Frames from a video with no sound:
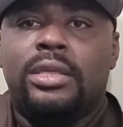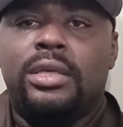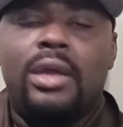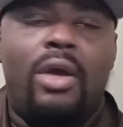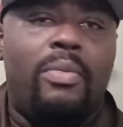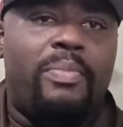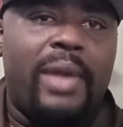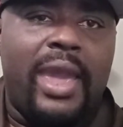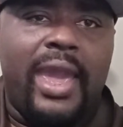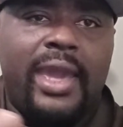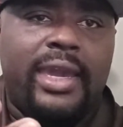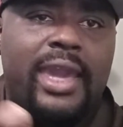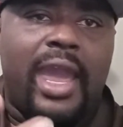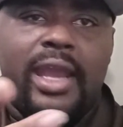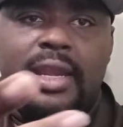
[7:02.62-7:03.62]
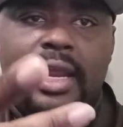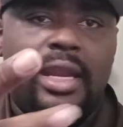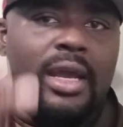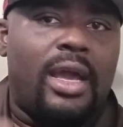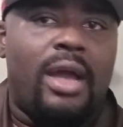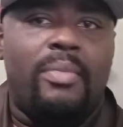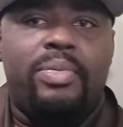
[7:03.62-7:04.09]
you go beg
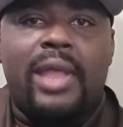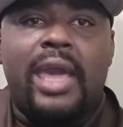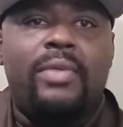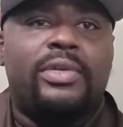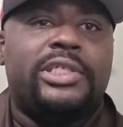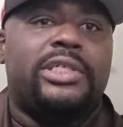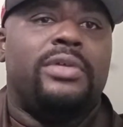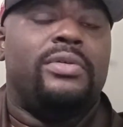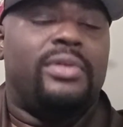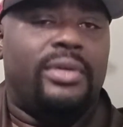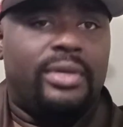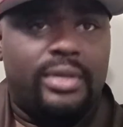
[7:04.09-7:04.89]
KD to come play with you.